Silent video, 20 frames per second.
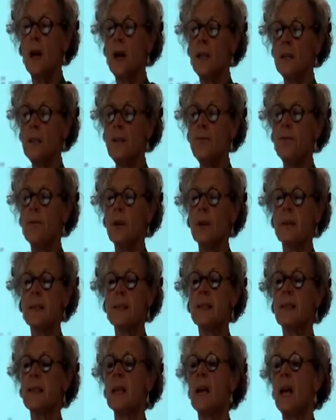difference.
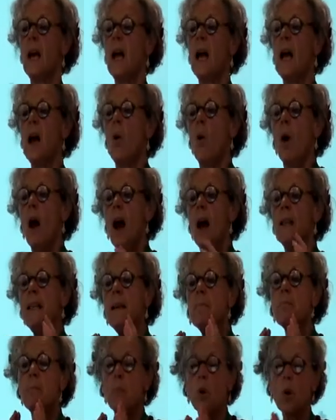An
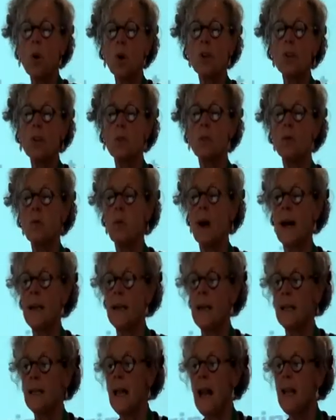important one,
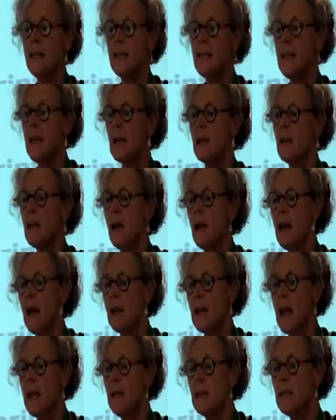and I think
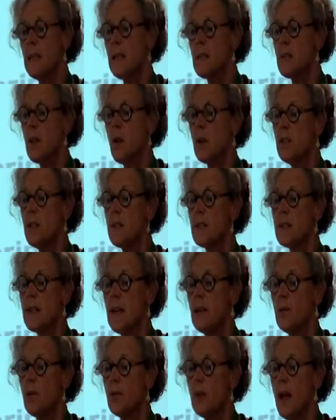in this audience
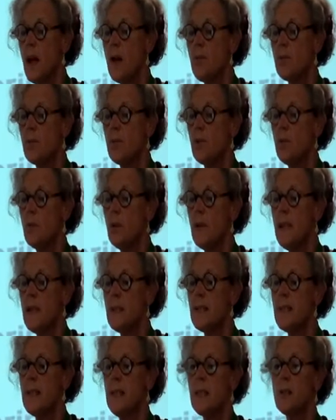I don't have to
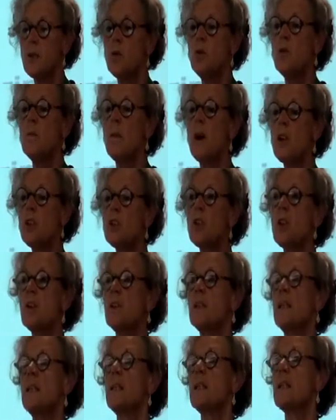insist too much on
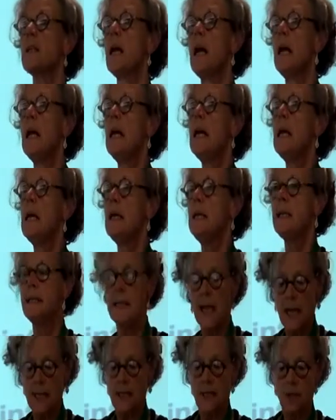this, is
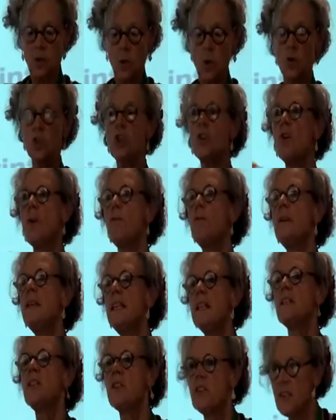that the notion of
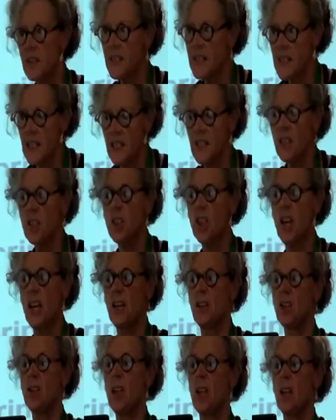literacy is
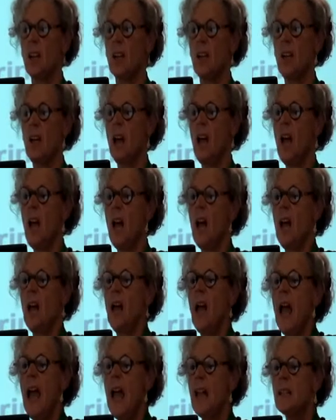changing.
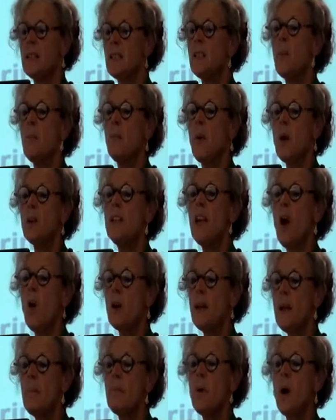And the
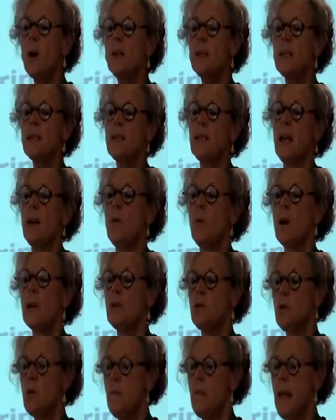only point that I
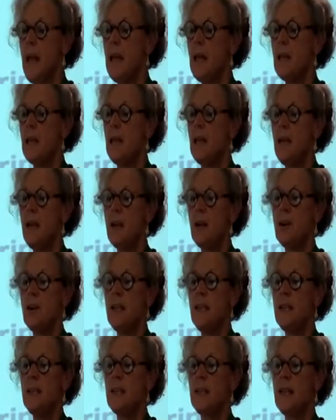want to make here
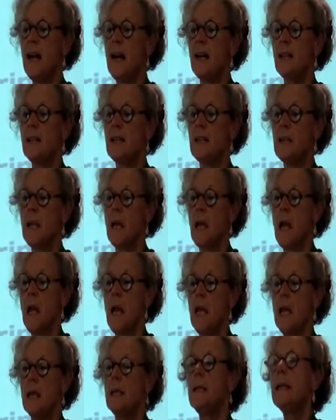is that the